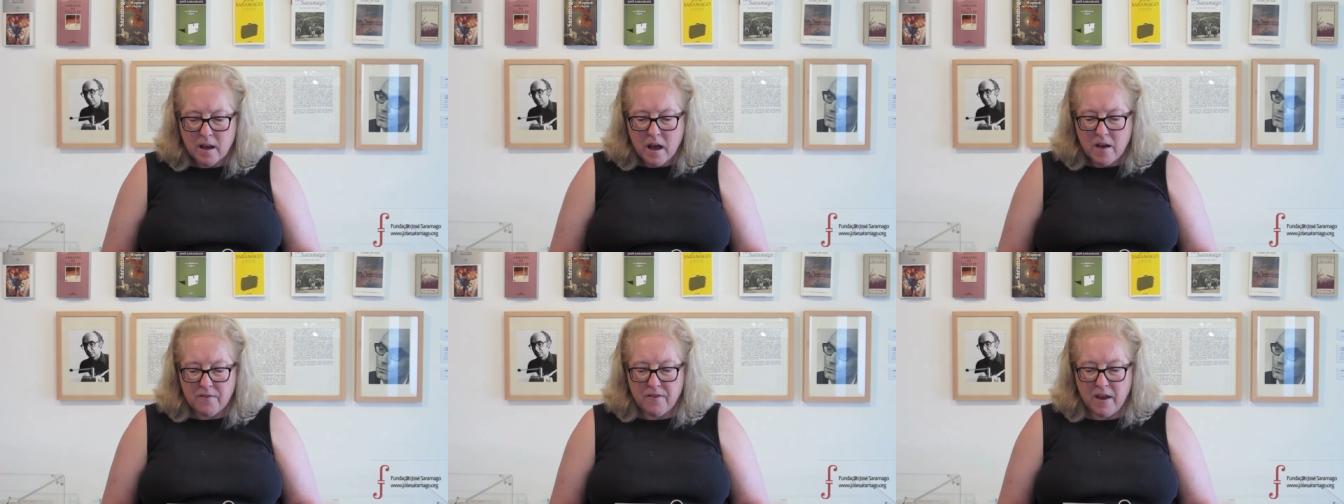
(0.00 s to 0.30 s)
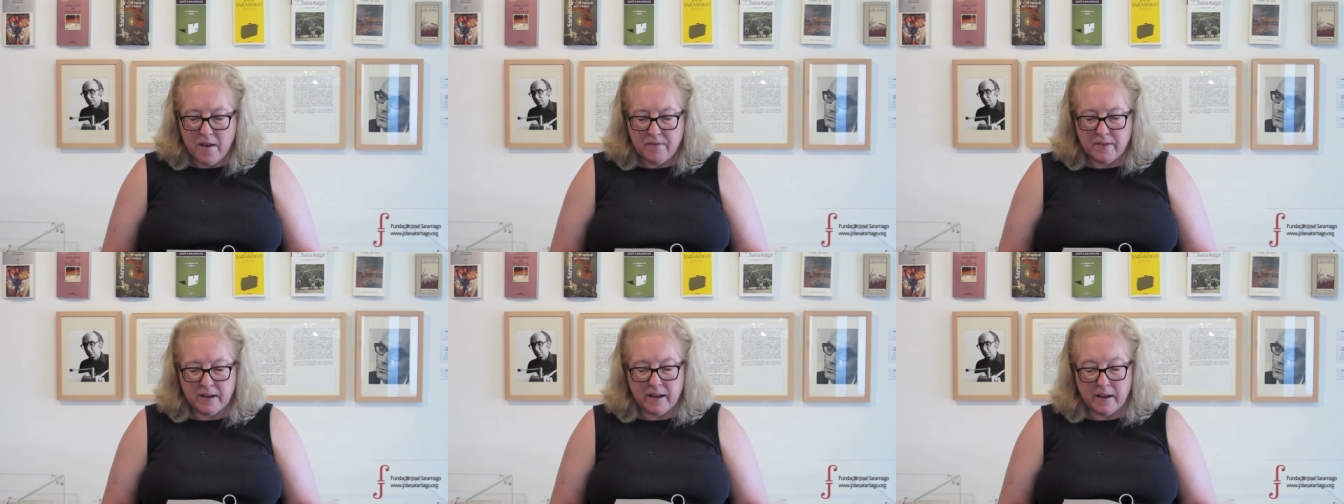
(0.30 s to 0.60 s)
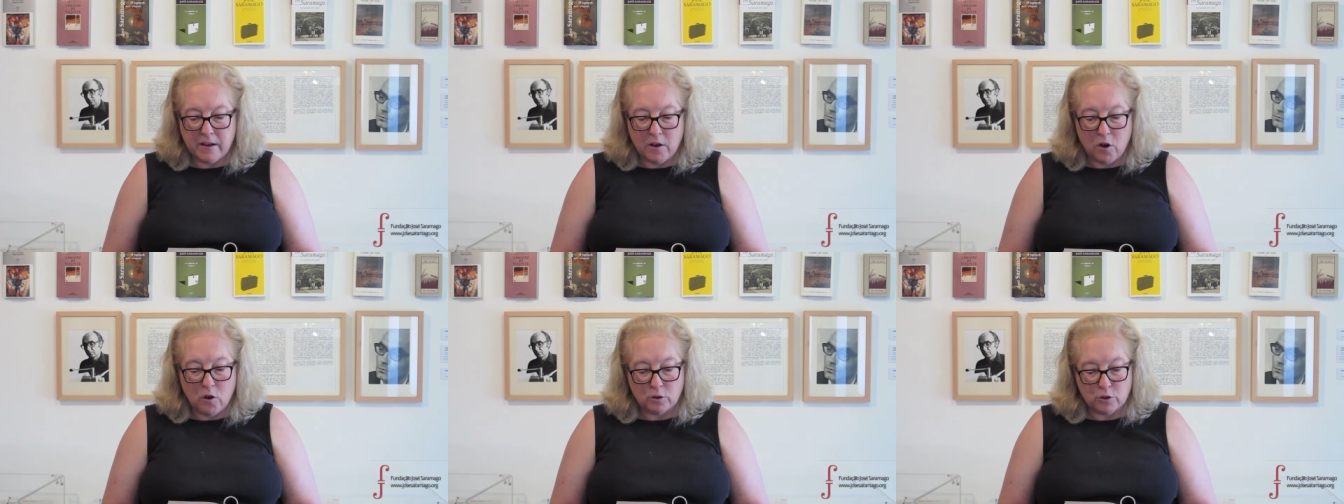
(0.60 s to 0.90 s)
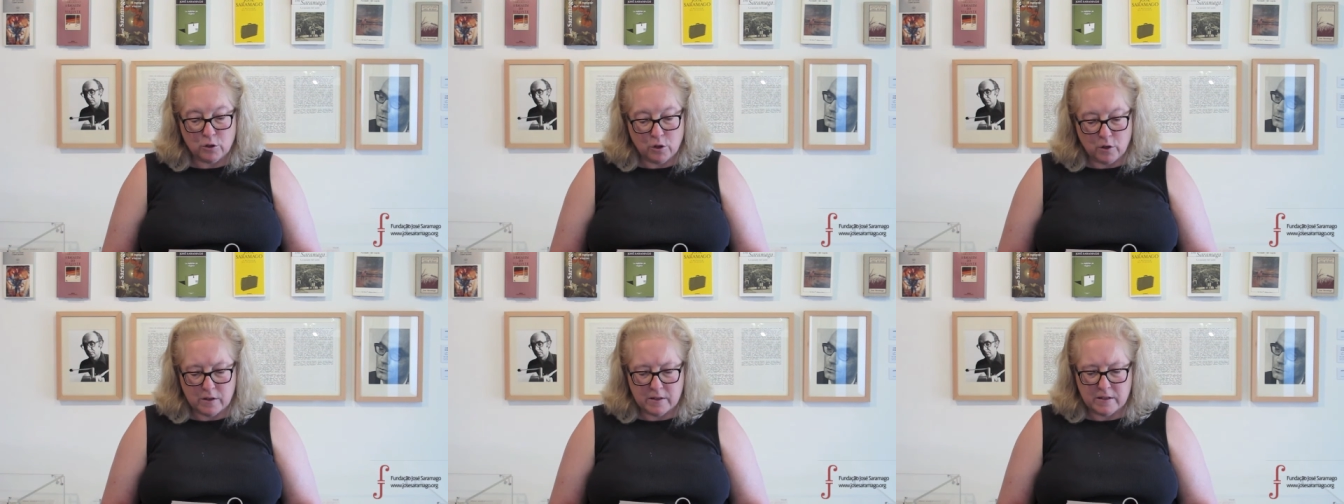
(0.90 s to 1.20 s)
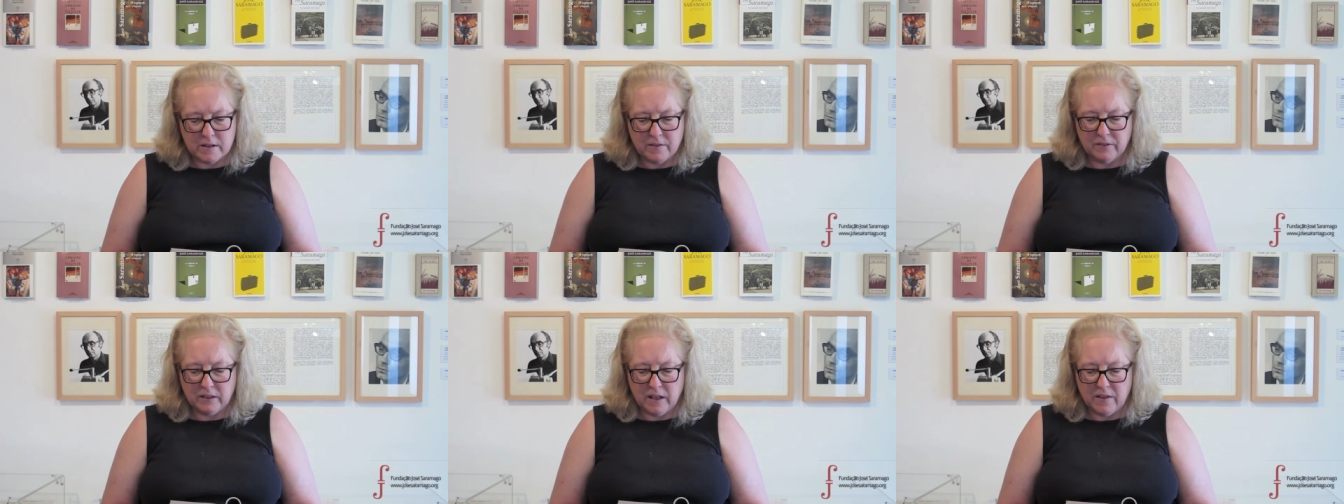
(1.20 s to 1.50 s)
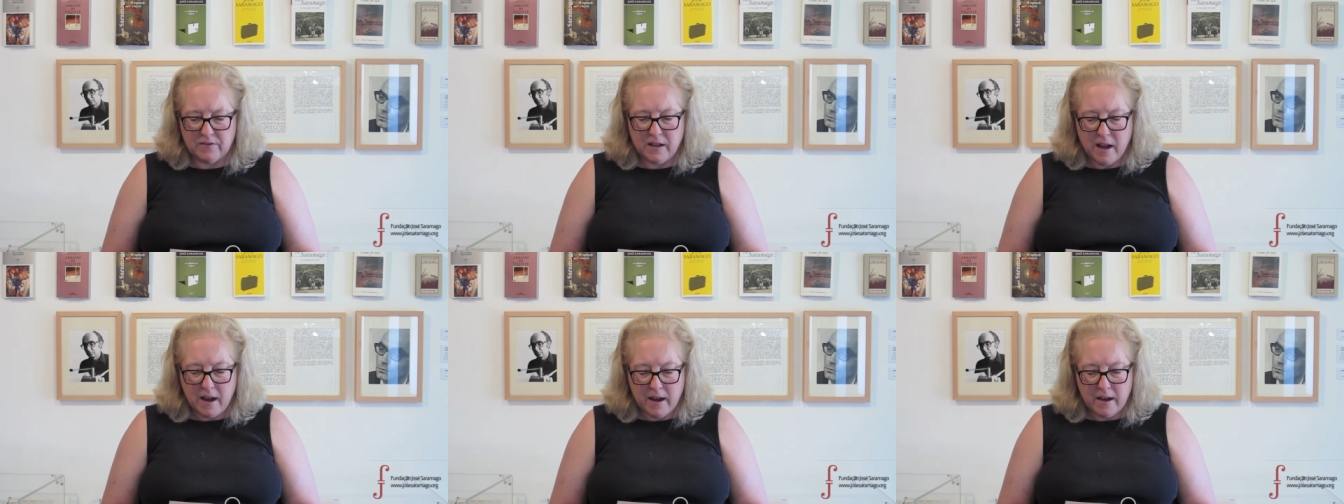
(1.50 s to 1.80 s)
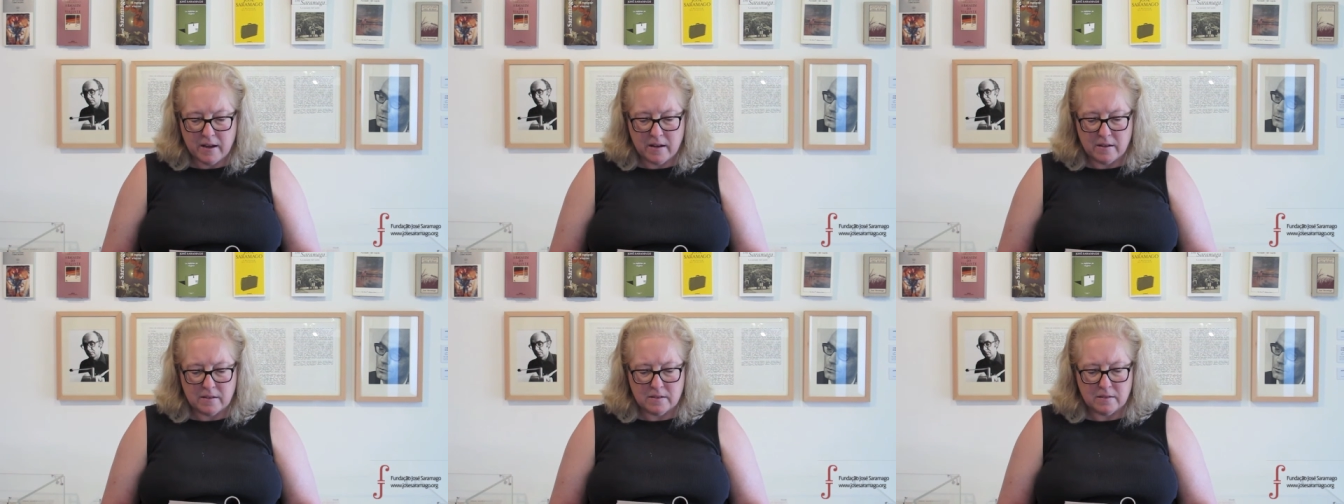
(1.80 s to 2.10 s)
of having an alternative left
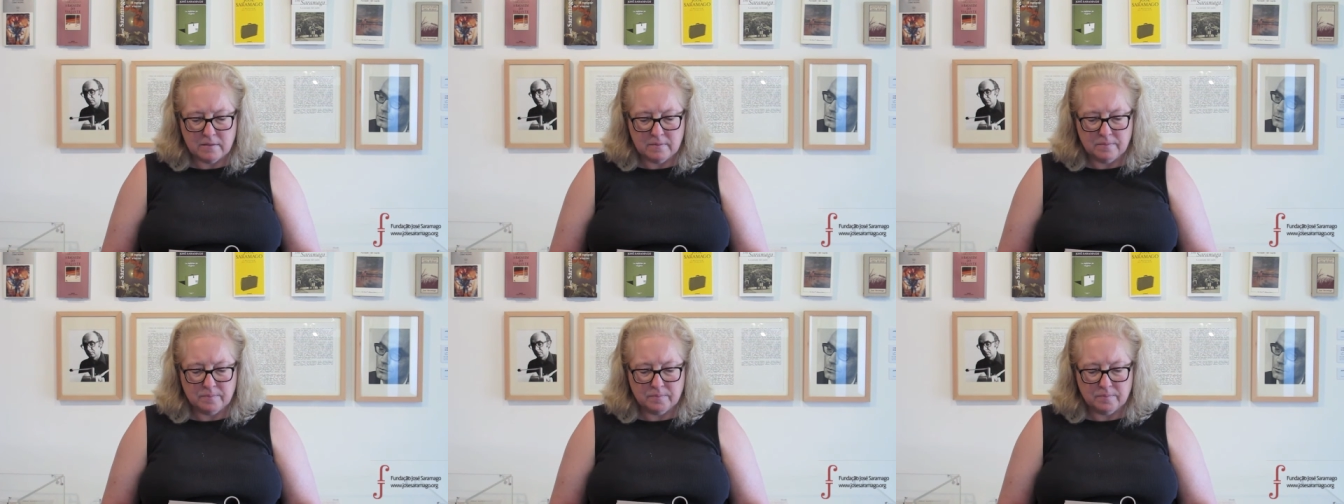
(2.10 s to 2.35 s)
hand.